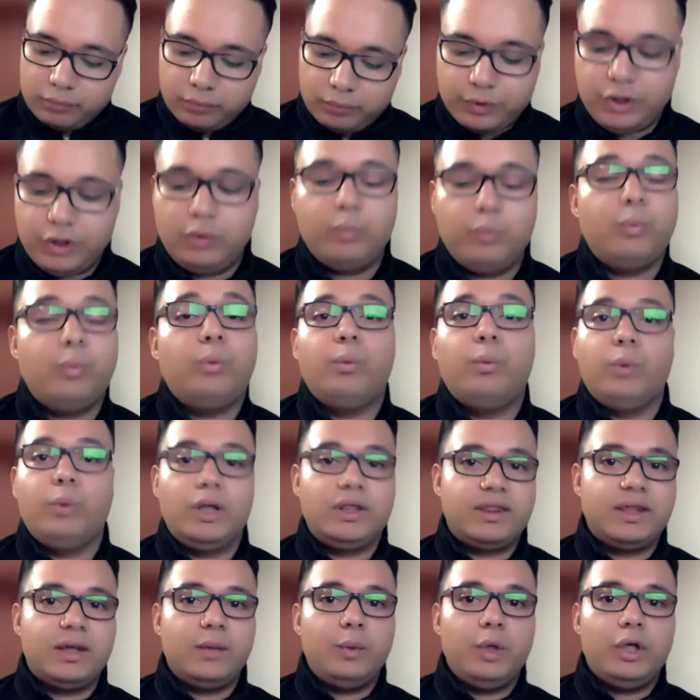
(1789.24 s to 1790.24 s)

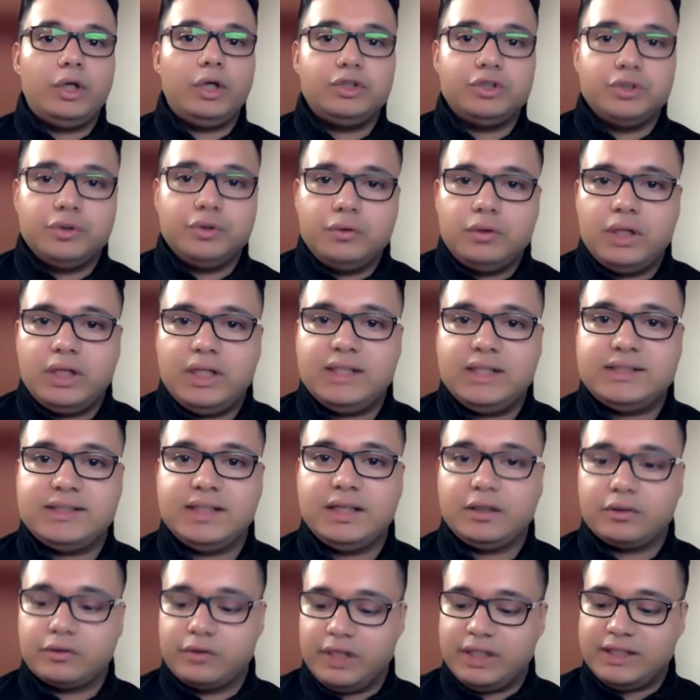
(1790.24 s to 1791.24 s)
one thing we could do is
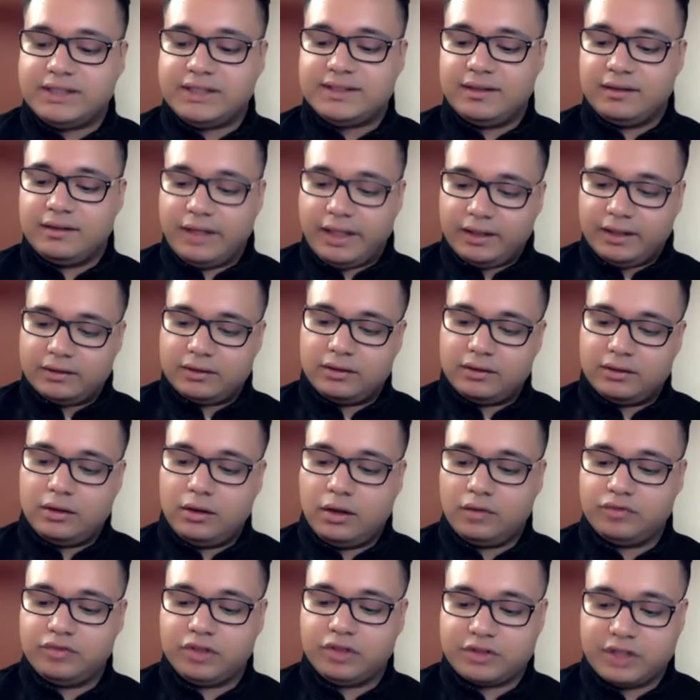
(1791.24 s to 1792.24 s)
increase the length
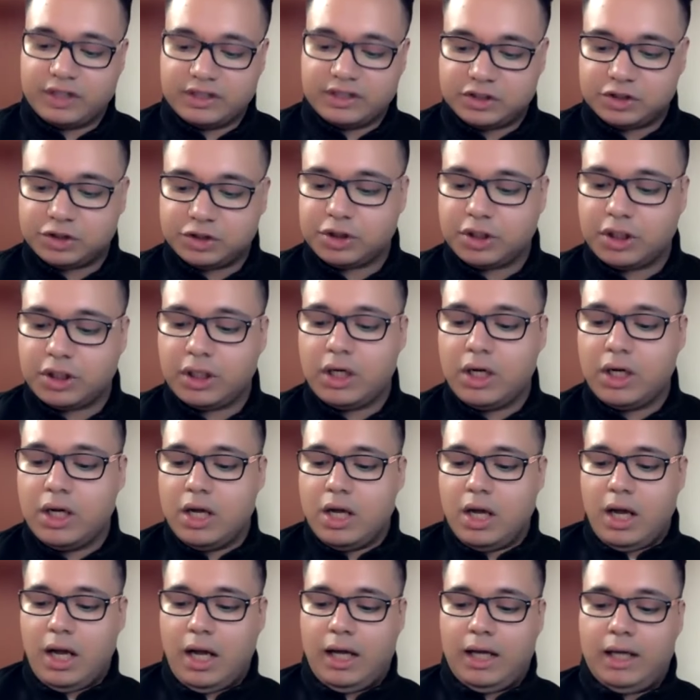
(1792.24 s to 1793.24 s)
of the transistor
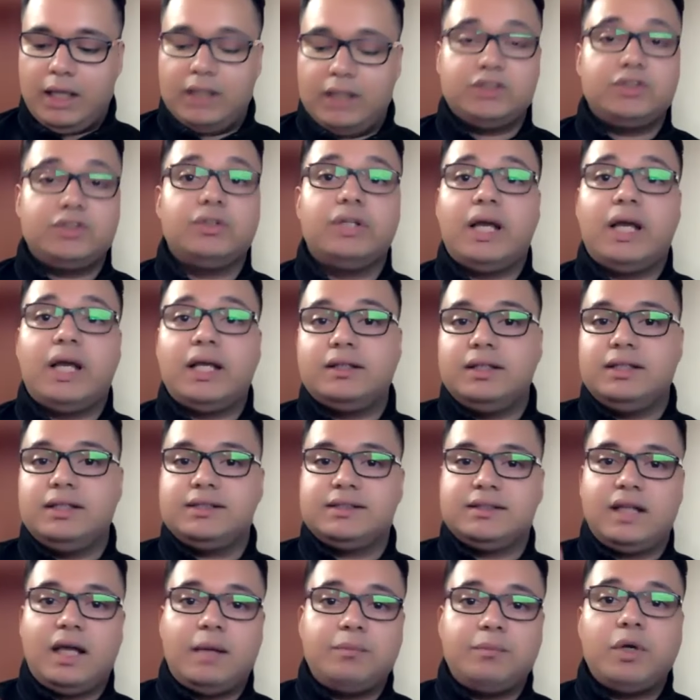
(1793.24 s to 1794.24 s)
so that
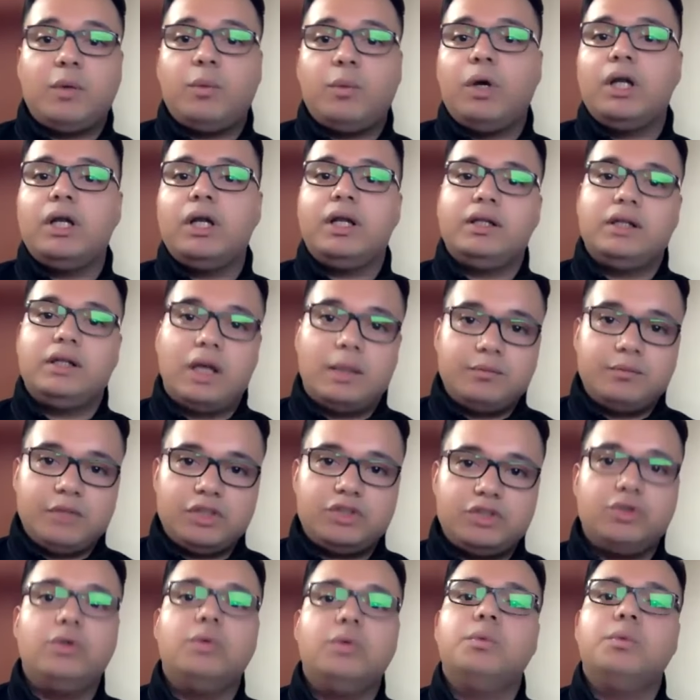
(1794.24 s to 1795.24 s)
these lambda 1 and
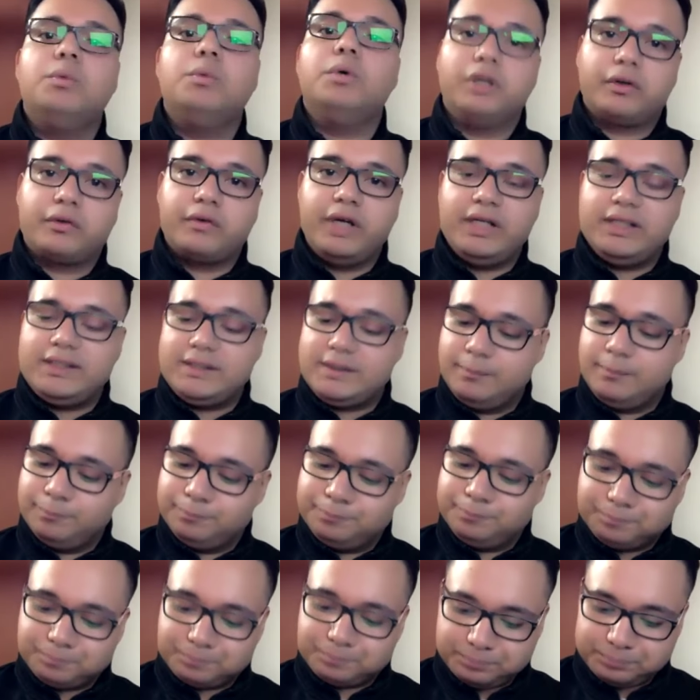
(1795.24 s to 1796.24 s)
lambda 2 would decrease.
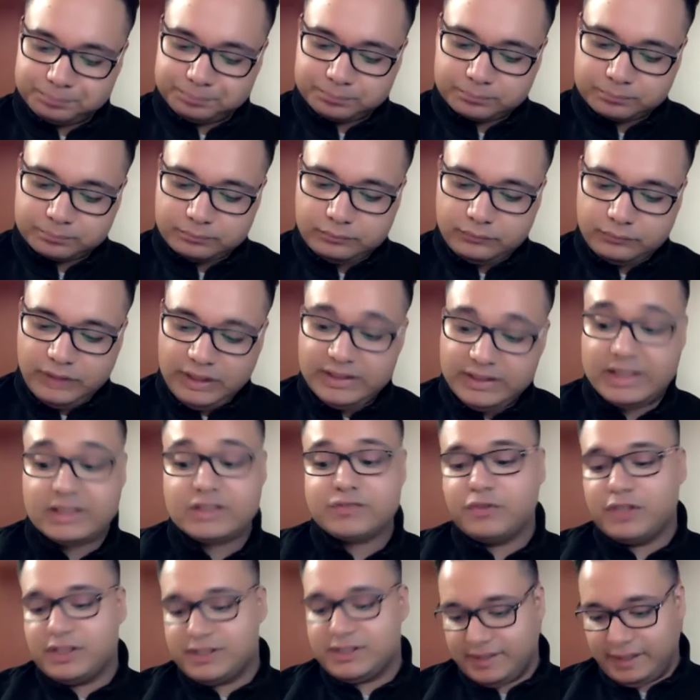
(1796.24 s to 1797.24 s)

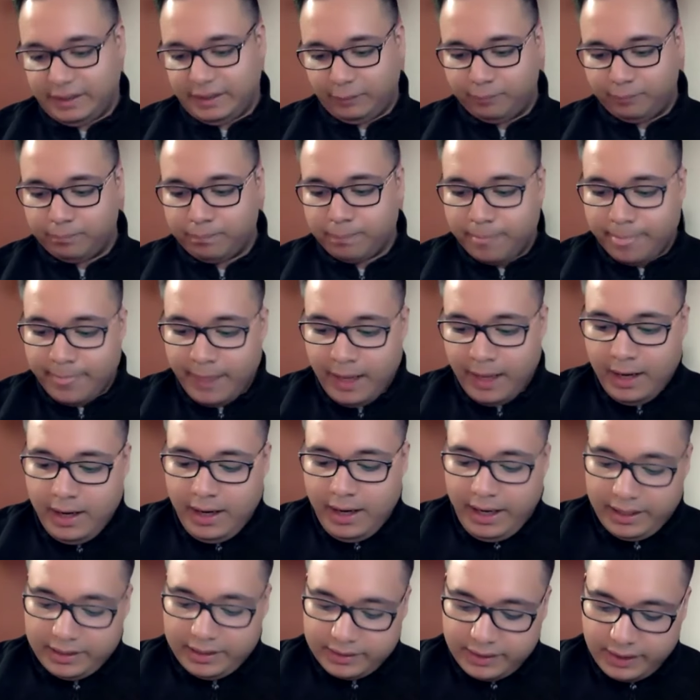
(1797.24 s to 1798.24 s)
That's first thing.
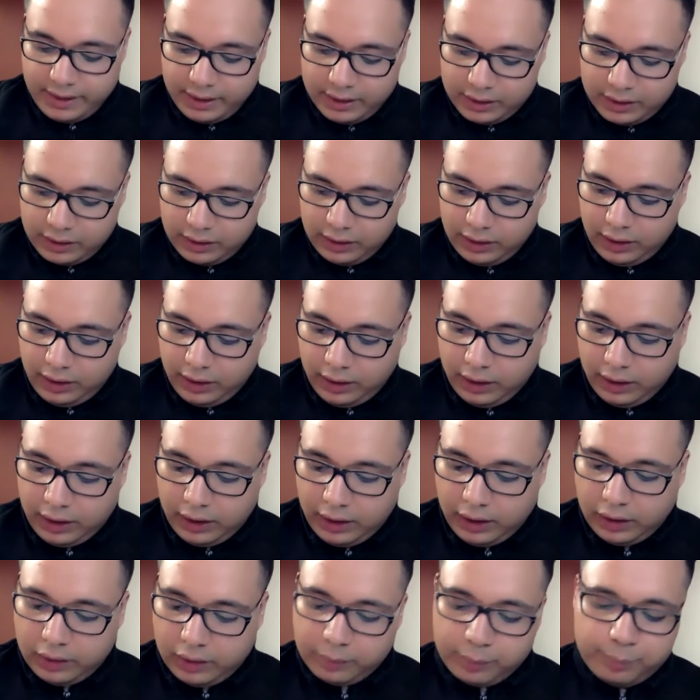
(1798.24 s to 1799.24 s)
And then,
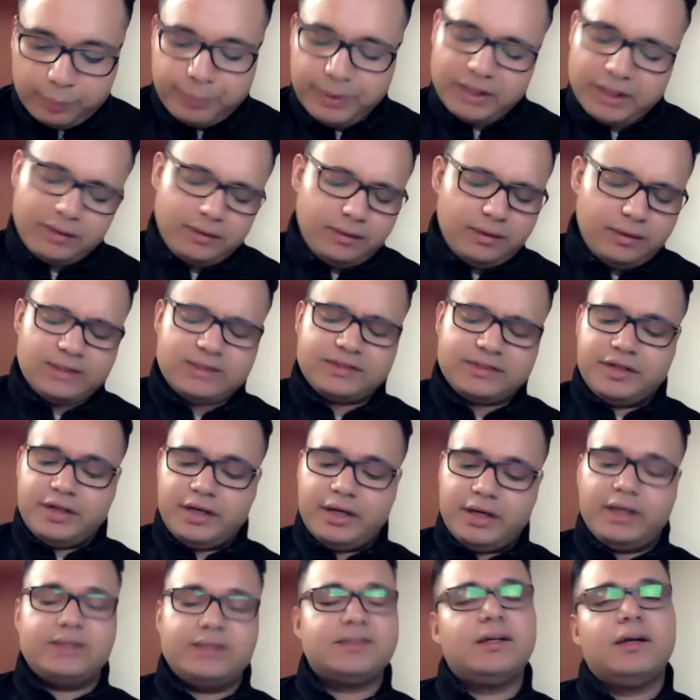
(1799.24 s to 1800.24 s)
but is
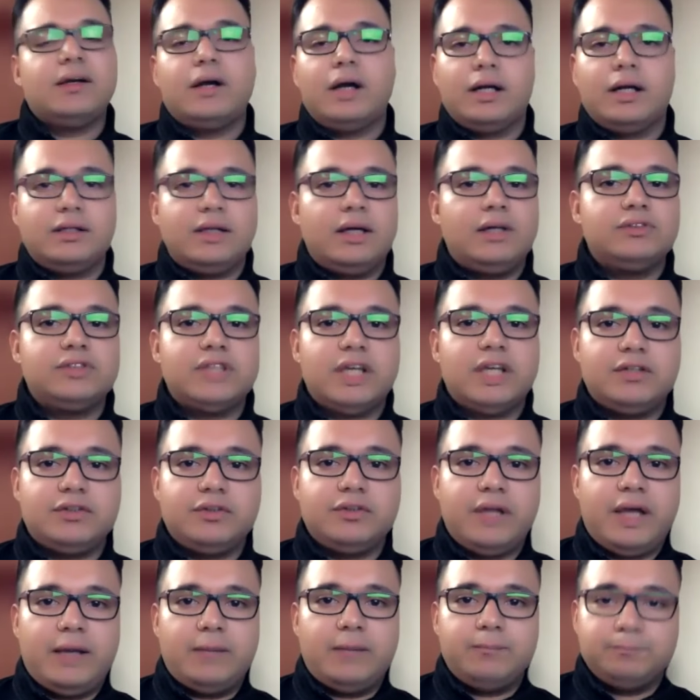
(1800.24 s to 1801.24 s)
there a downside
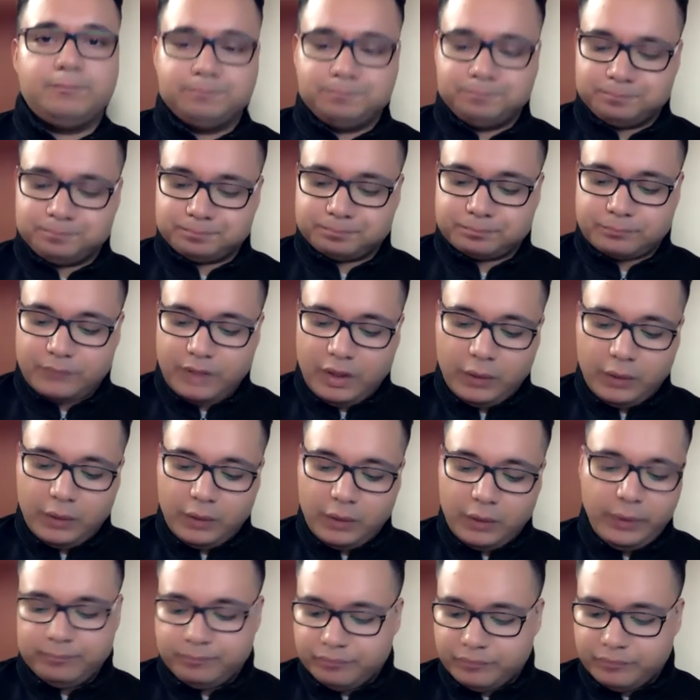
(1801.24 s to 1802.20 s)
to that? Okay,